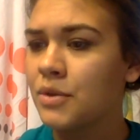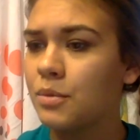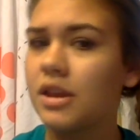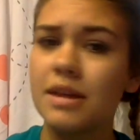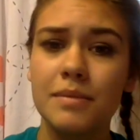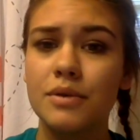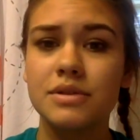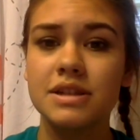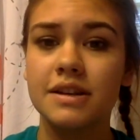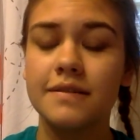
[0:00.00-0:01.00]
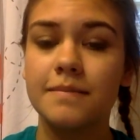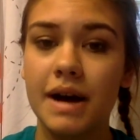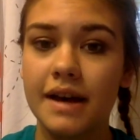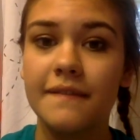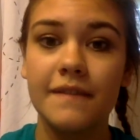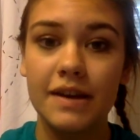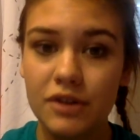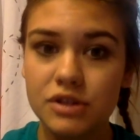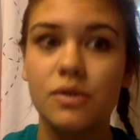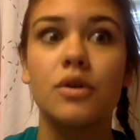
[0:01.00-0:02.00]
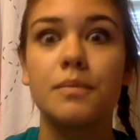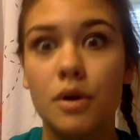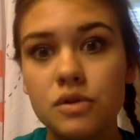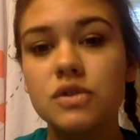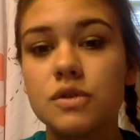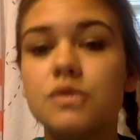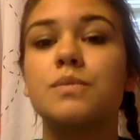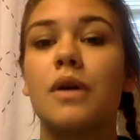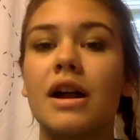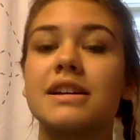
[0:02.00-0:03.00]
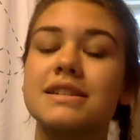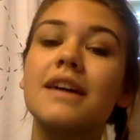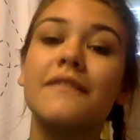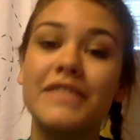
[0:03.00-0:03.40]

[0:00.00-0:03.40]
really most of my favorites or most used products of